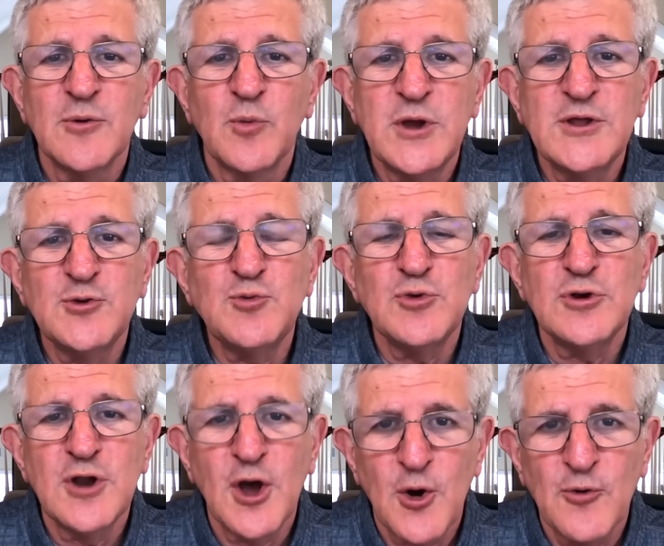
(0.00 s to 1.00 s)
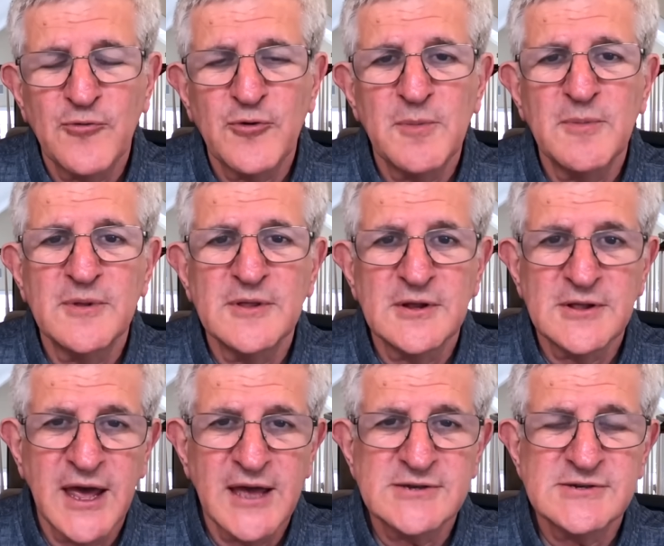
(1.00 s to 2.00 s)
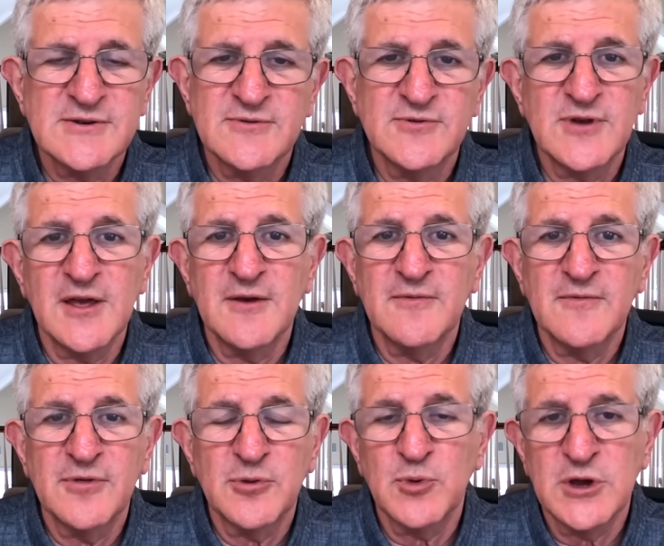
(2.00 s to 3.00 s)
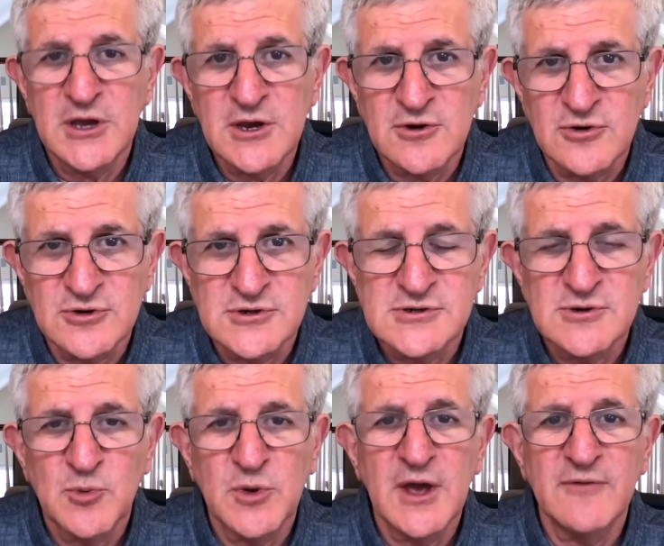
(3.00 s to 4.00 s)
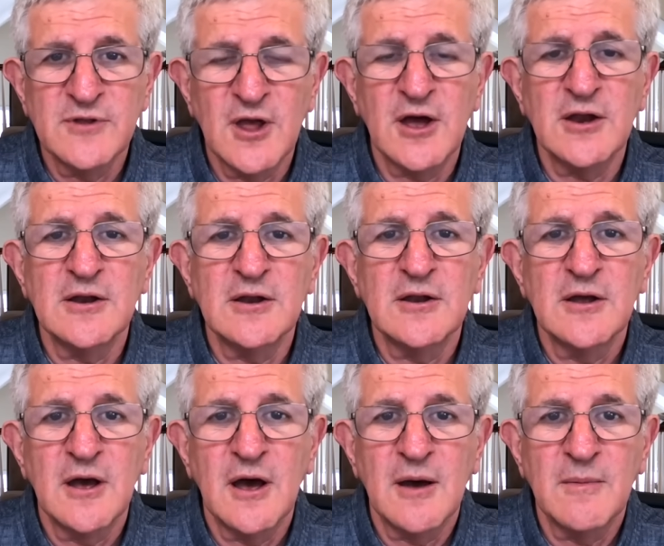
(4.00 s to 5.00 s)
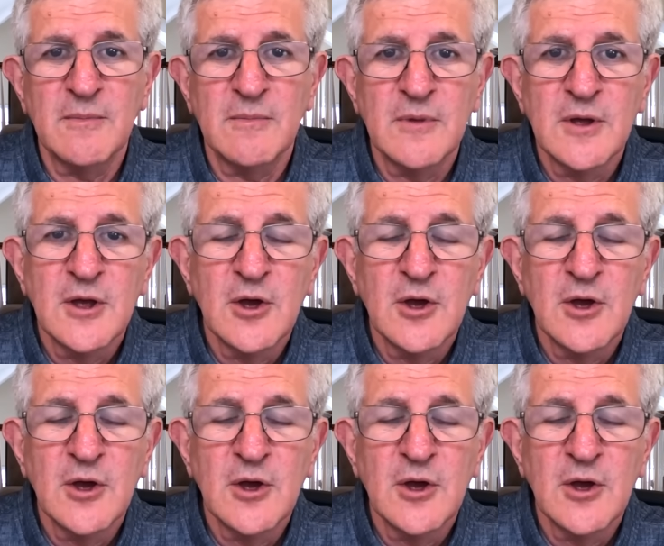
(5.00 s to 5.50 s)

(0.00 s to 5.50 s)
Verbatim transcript: we do know from the last, say, three years, we have done um,